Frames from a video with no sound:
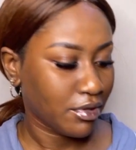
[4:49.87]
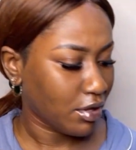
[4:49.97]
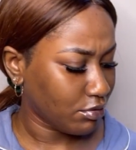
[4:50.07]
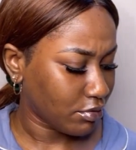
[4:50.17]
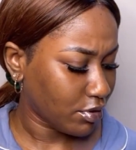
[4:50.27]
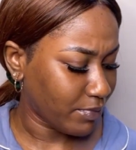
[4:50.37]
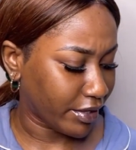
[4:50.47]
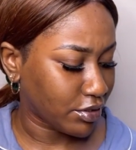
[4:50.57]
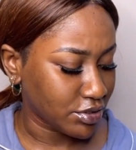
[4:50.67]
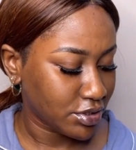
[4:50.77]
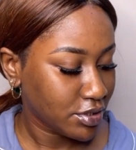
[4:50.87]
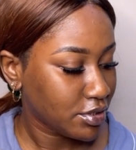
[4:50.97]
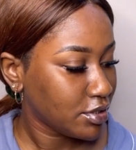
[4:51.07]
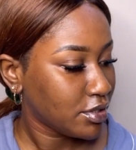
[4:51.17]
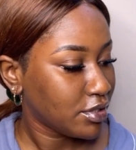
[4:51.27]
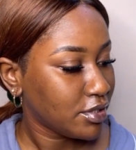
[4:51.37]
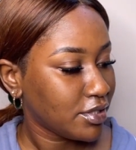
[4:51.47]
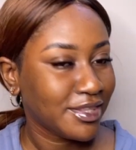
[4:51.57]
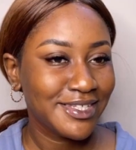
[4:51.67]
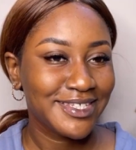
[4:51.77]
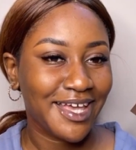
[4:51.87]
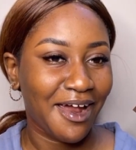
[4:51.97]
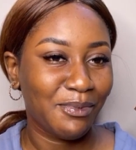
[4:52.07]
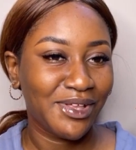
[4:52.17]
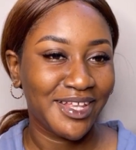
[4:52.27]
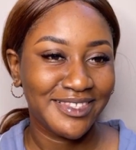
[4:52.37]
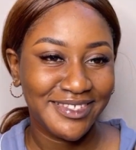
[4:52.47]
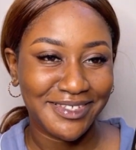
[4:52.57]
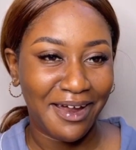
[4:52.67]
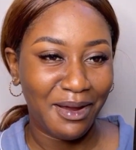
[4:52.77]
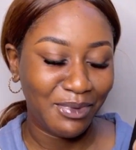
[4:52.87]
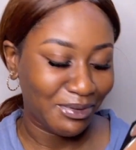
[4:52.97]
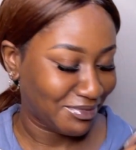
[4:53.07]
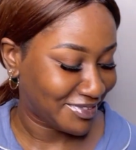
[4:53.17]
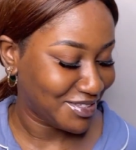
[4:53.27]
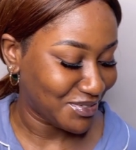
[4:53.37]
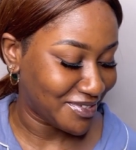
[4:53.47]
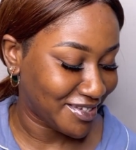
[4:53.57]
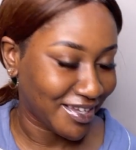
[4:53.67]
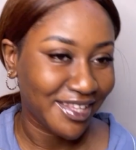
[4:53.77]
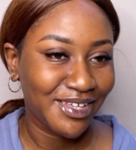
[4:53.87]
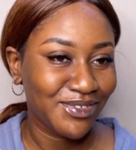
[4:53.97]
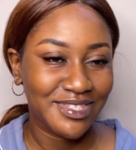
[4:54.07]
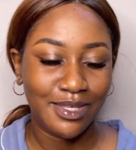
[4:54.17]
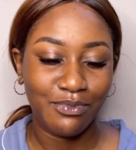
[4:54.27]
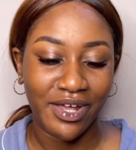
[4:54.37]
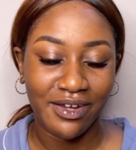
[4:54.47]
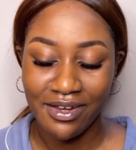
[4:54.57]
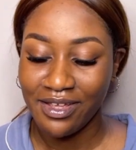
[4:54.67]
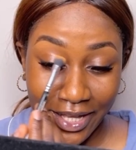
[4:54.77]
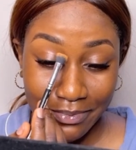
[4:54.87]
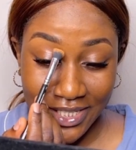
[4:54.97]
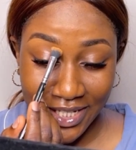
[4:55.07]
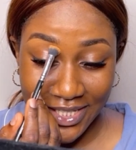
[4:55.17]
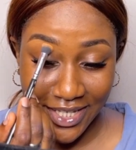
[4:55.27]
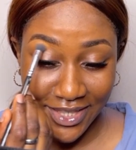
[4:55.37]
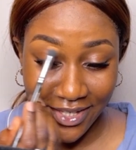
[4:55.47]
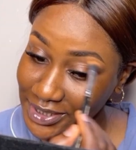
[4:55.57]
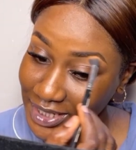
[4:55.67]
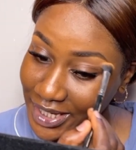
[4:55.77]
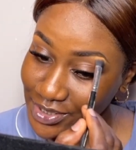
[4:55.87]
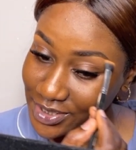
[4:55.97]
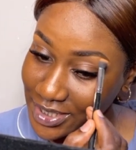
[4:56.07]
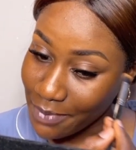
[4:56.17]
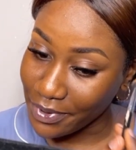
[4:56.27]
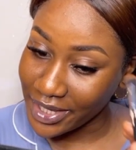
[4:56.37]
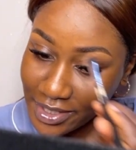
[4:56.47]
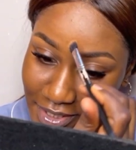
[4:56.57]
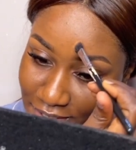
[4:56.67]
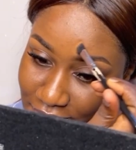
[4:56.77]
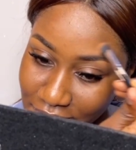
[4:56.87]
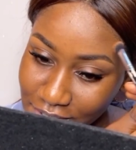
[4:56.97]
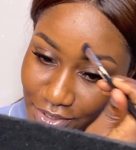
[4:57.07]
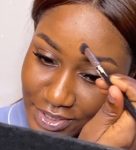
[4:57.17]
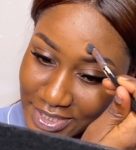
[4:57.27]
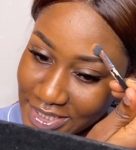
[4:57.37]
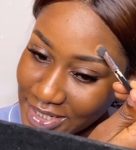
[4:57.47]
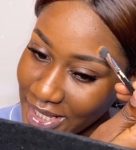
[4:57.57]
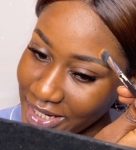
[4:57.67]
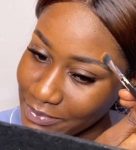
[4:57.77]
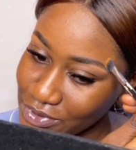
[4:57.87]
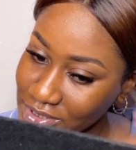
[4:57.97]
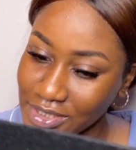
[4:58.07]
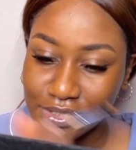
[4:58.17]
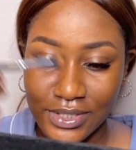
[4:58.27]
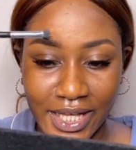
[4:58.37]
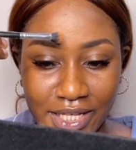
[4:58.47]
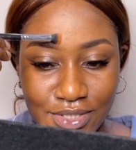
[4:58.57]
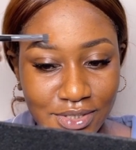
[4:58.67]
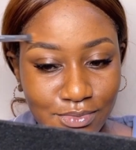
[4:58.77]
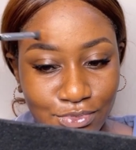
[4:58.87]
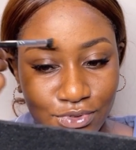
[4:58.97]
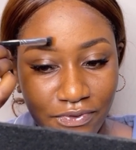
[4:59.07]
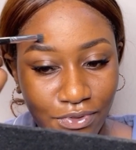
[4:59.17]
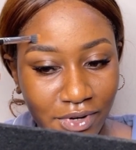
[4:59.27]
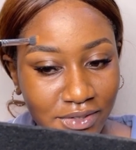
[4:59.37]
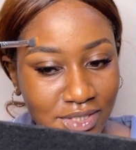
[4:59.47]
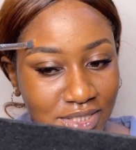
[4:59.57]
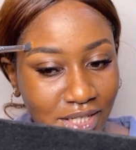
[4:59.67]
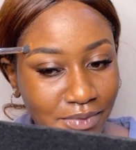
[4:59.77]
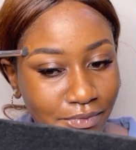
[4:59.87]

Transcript: Oh my gosh. This is Caramel and this is Caramel. Interesting, and they're not the same brand. I'm setting the base that I just applied the concealer, and I'm doing this so that it doesn't move throughout the day.